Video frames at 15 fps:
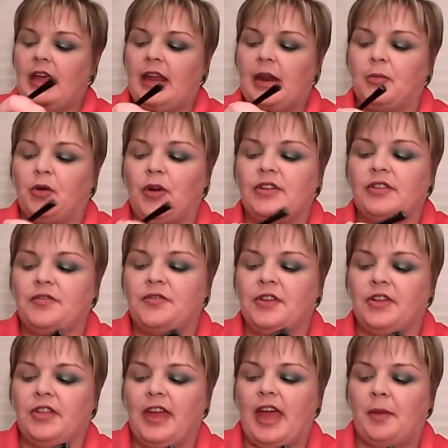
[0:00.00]
And I'm going to
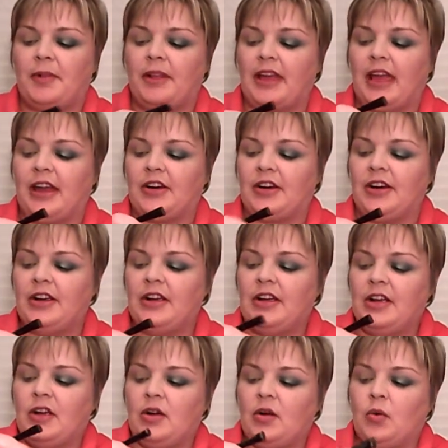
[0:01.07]
fill the applicator
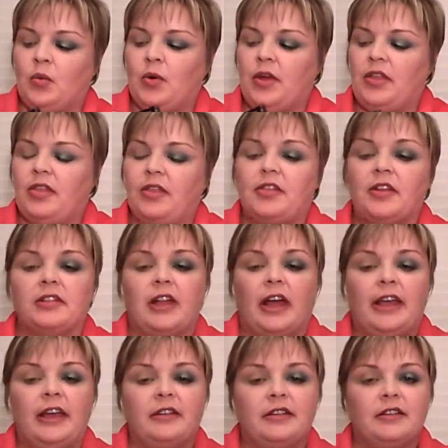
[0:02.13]
with the
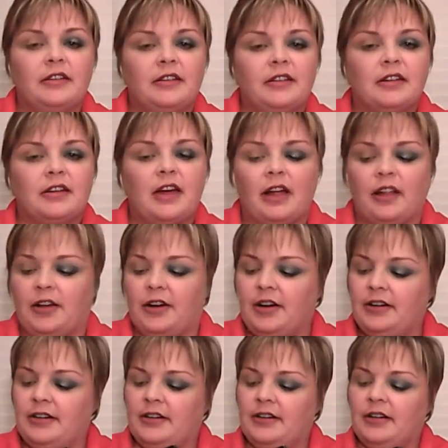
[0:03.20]
light
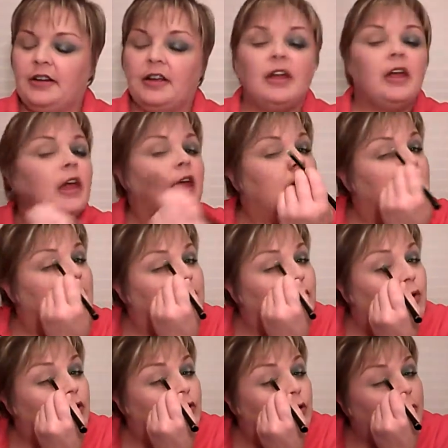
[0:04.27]
color, and I'm
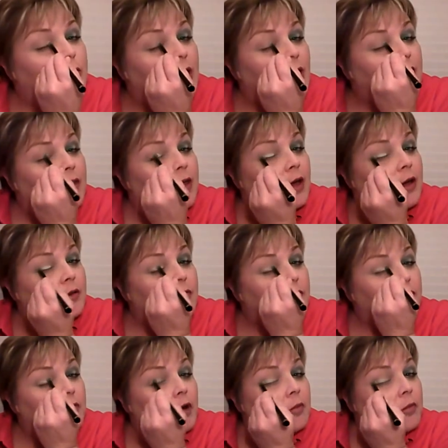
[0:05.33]
going to apply that
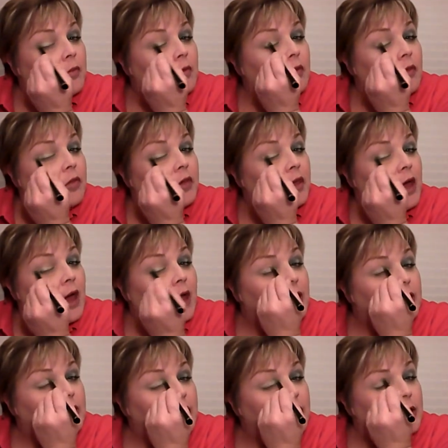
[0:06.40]
from the
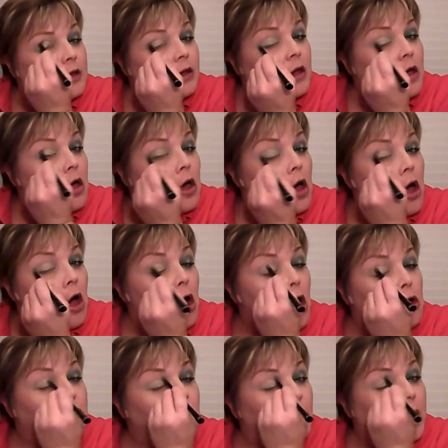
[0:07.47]
eyelid
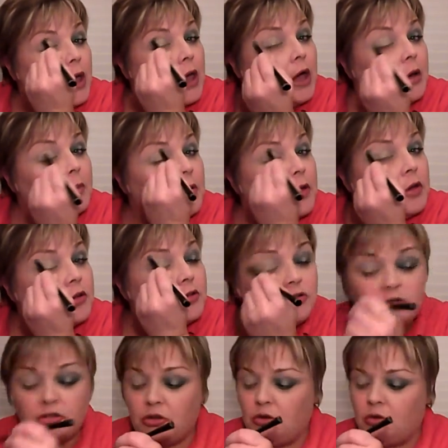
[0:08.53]
all the way up
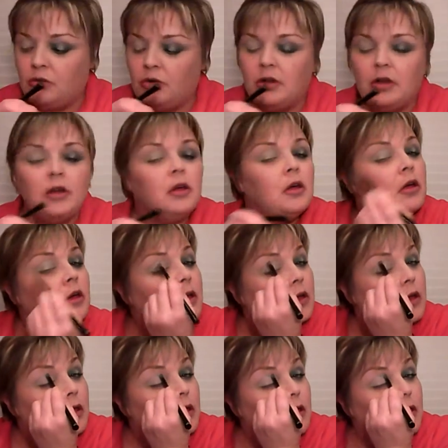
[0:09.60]
to
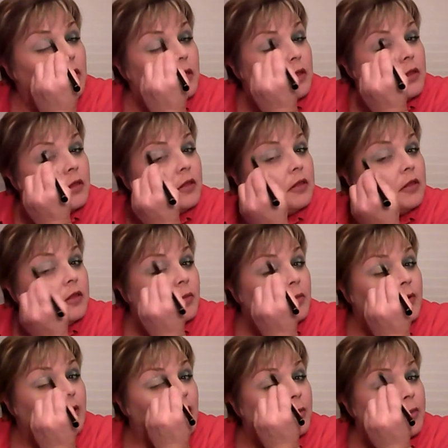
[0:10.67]
the
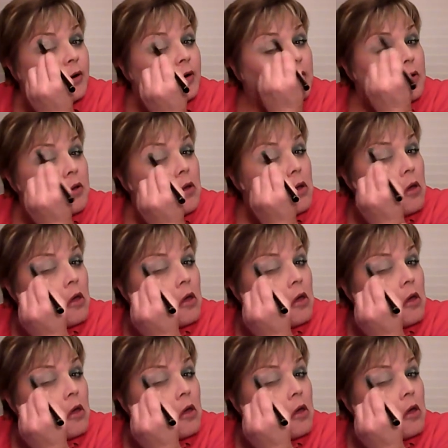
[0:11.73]
brow bone.